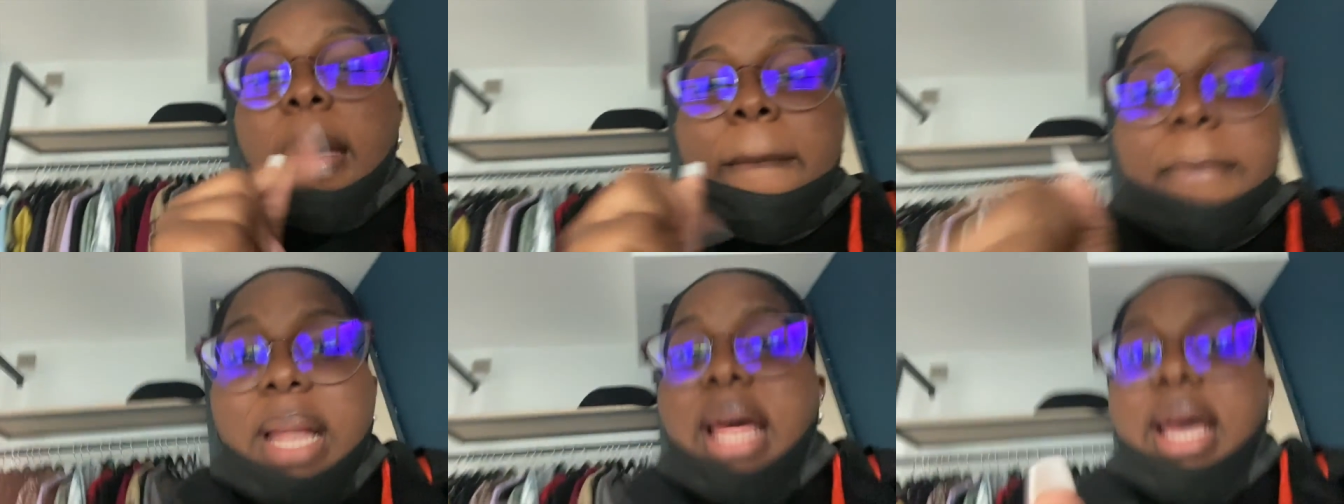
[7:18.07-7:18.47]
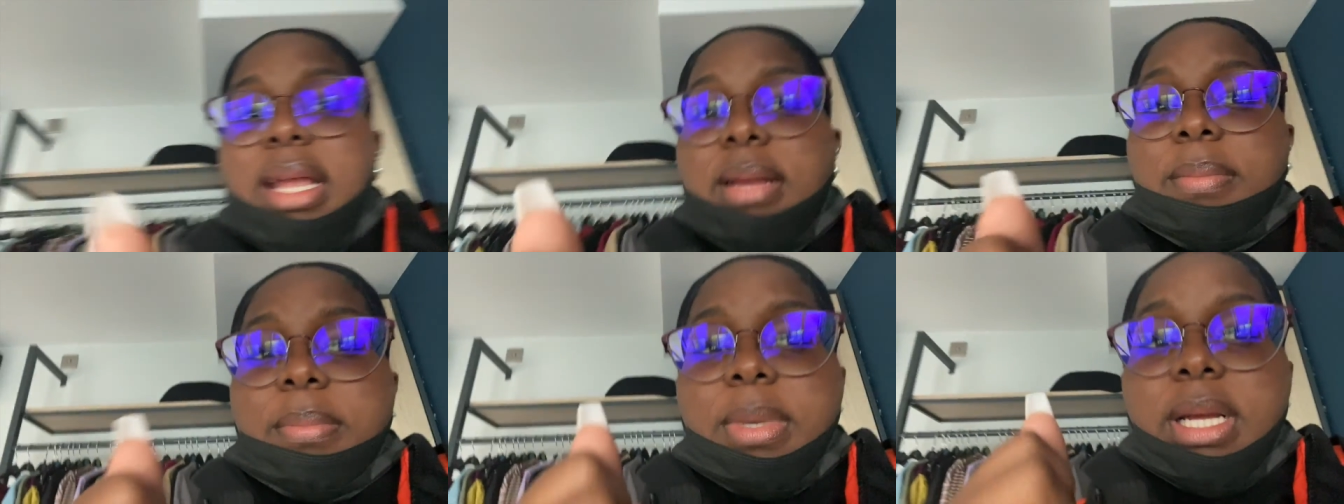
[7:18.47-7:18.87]

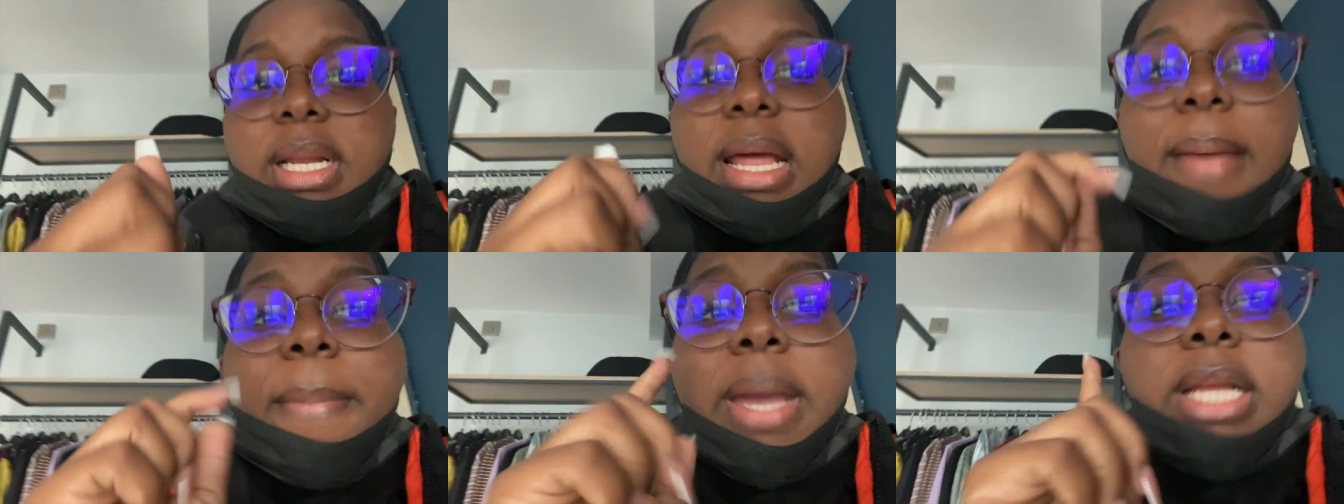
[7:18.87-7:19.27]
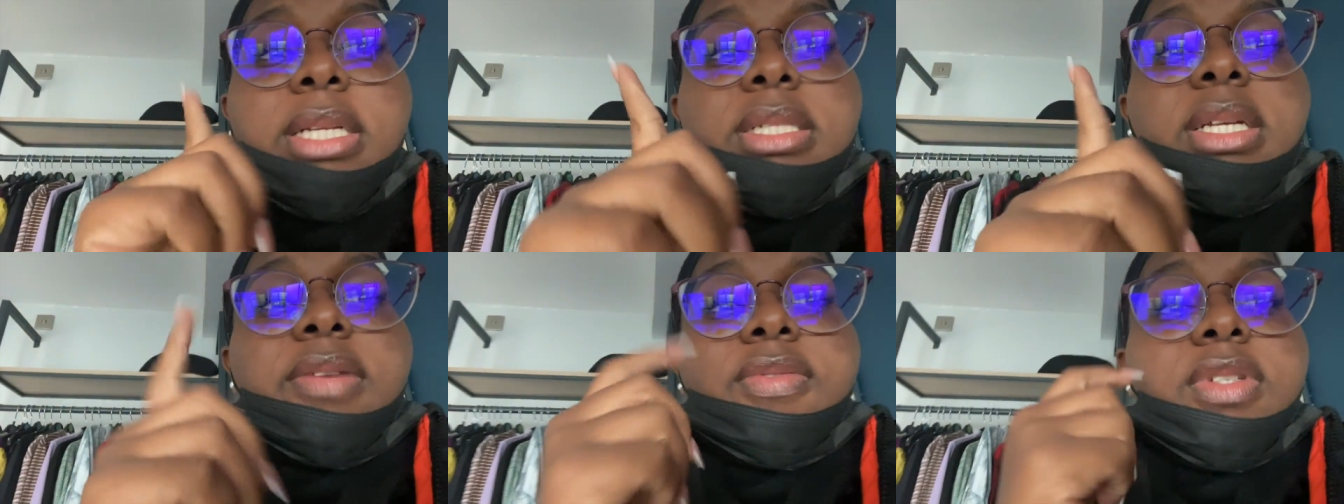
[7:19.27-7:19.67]
plant, but I might
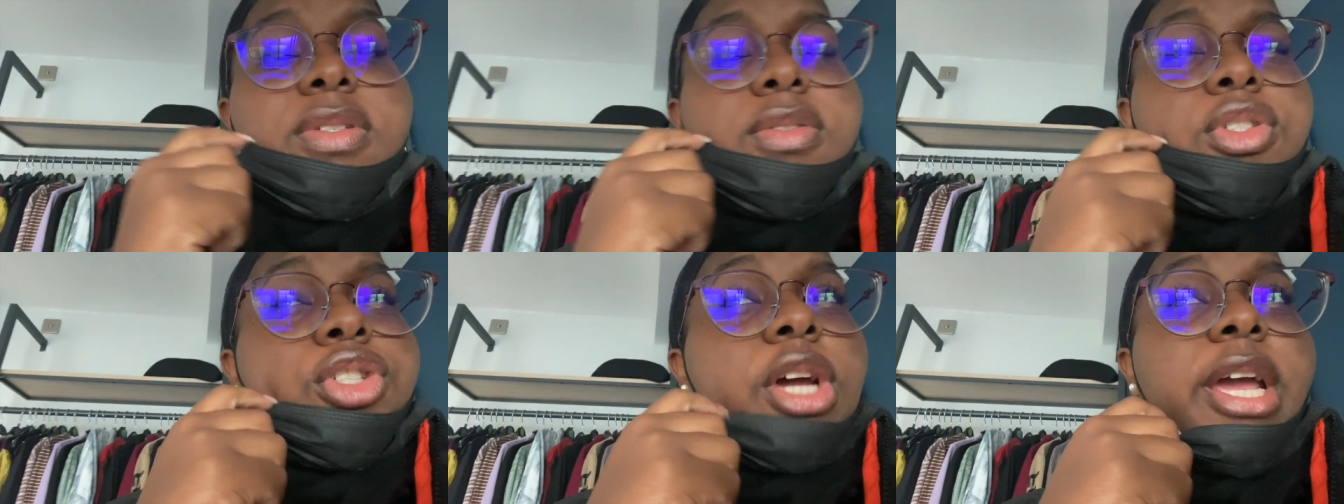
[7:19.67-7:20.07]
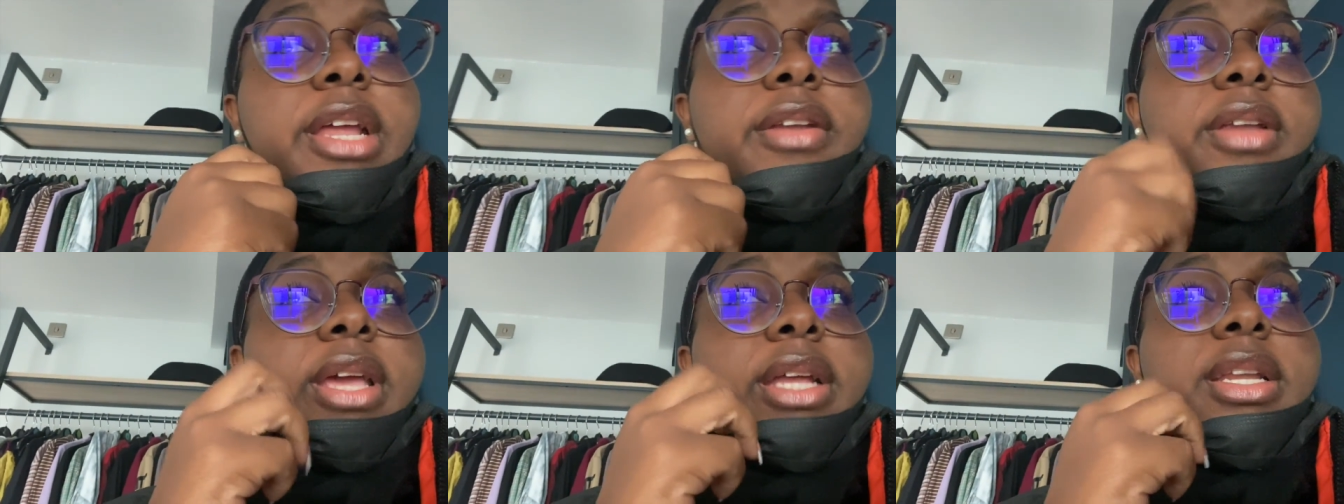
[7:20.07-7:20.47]
just have to try
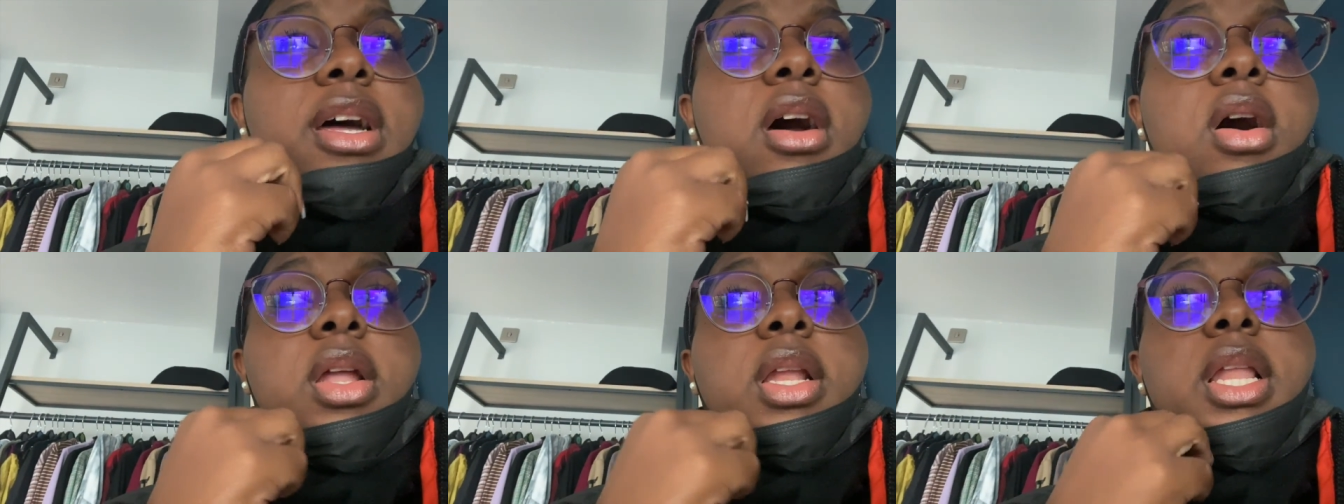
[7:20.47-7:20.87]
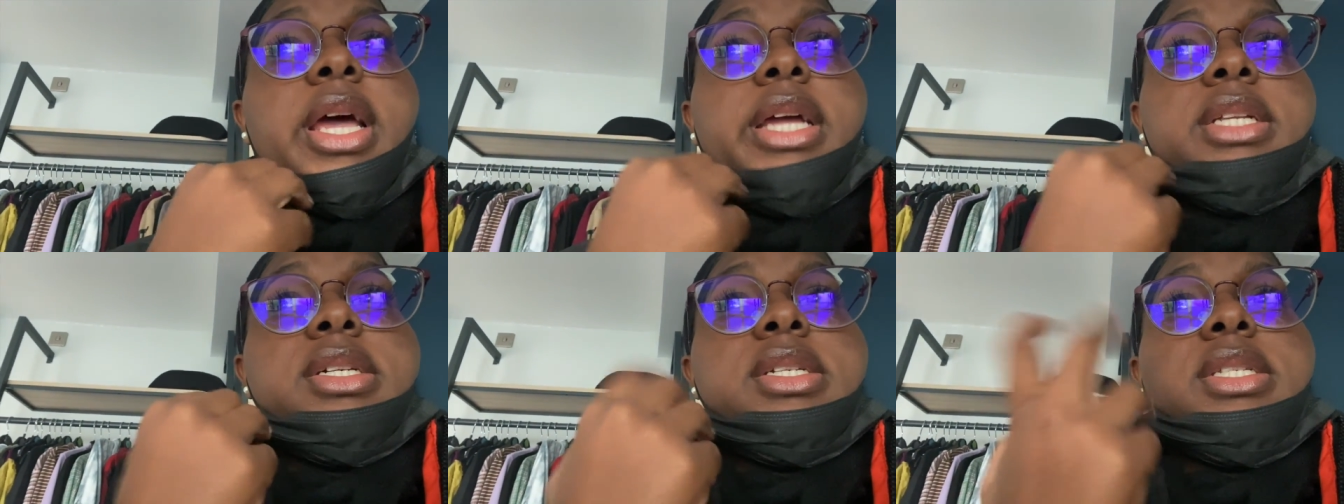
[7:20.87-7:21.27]
and get that
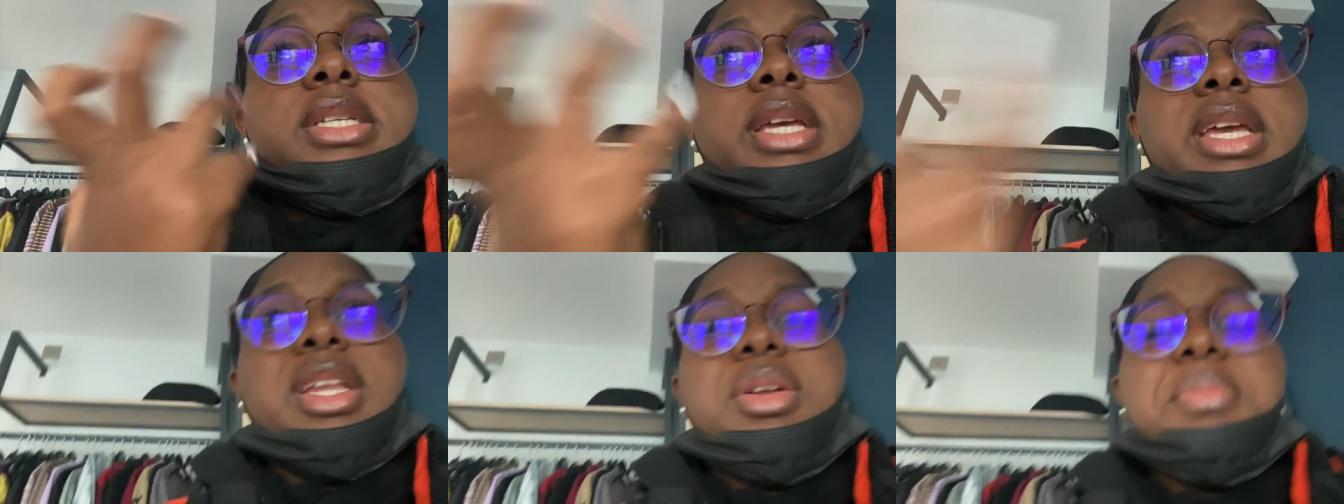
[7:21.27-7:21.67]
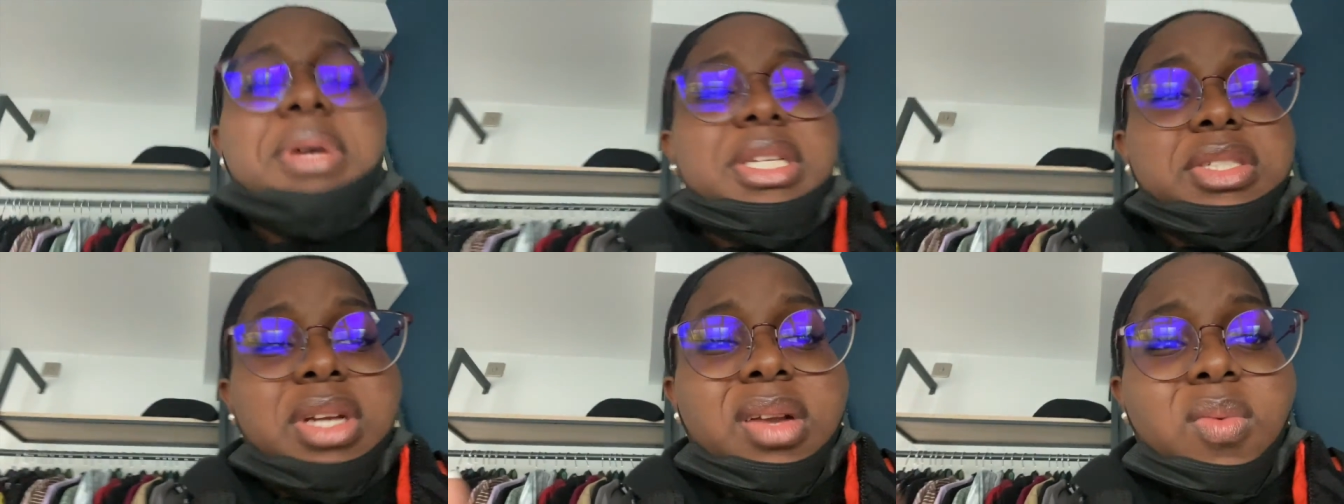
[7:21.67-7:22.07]
online because ain't nobody
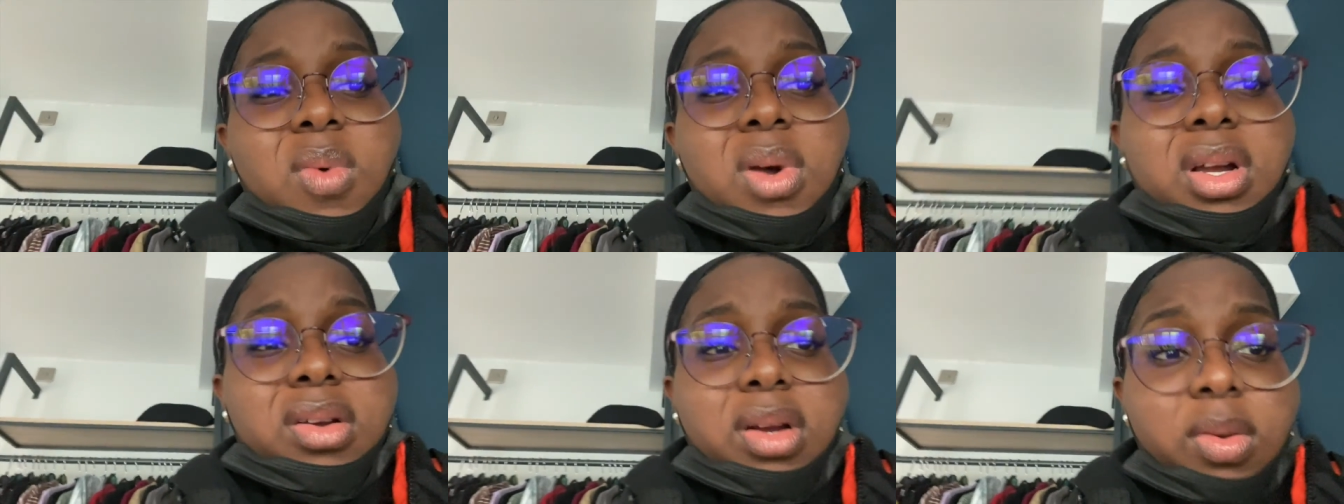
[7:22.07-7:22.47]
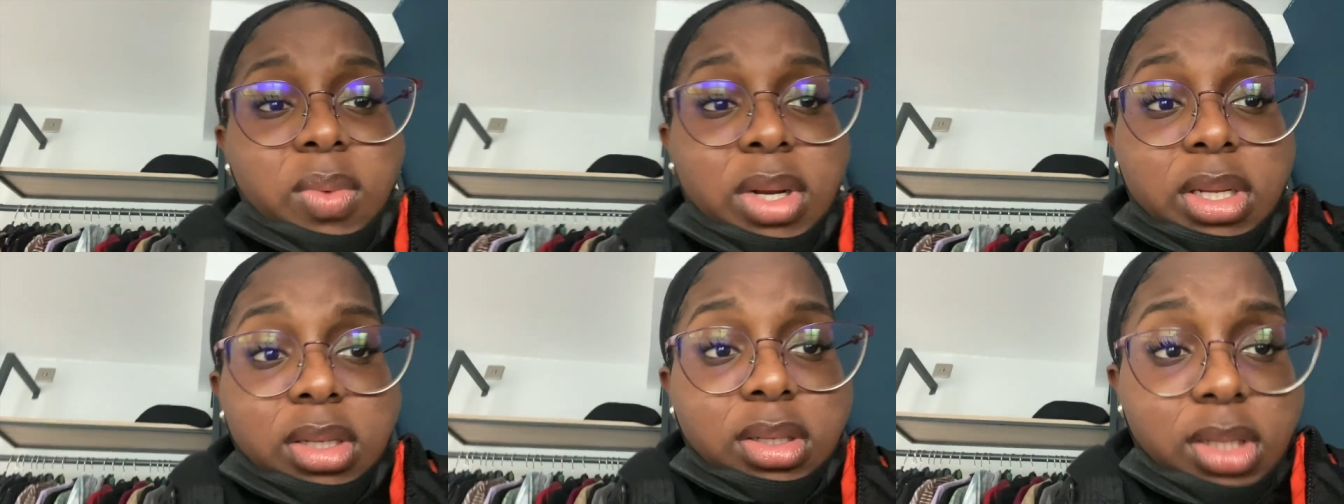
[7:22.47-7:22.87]
trying to walk around
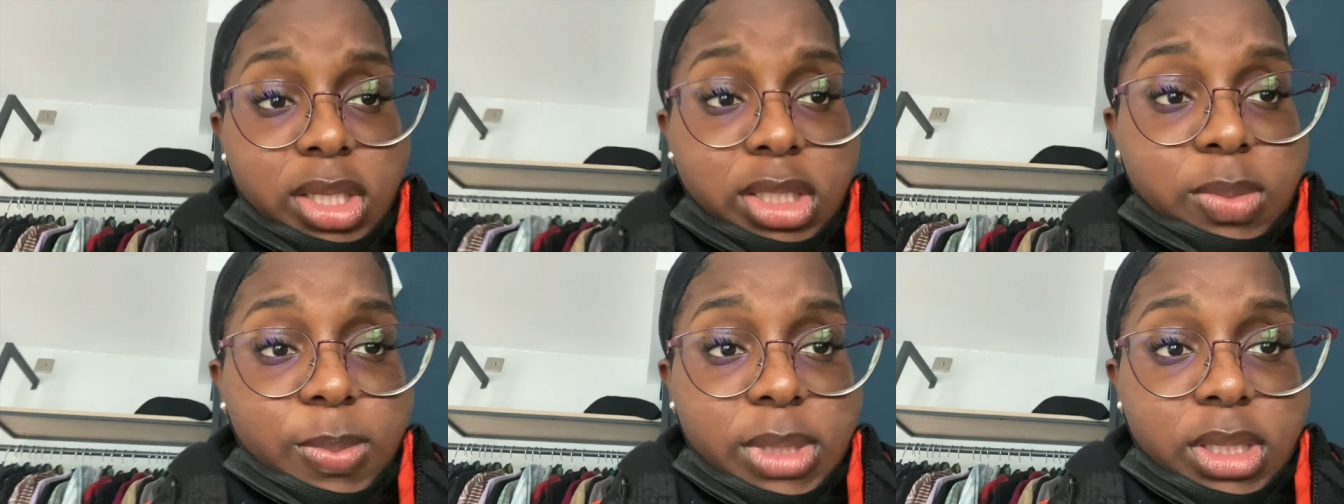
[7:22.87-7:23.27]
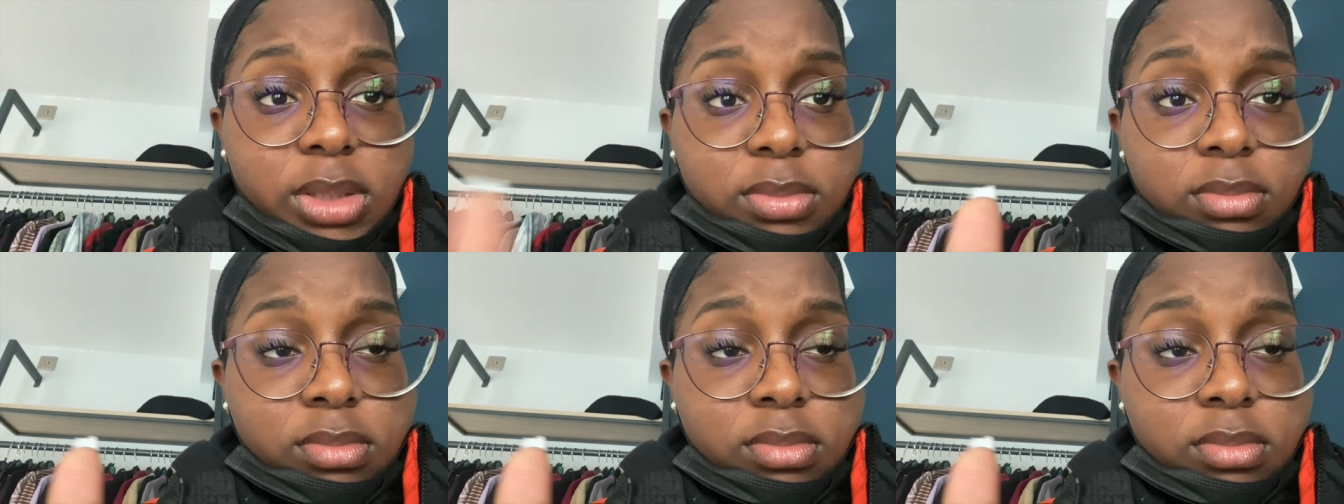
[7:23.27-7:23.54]
without a large plant.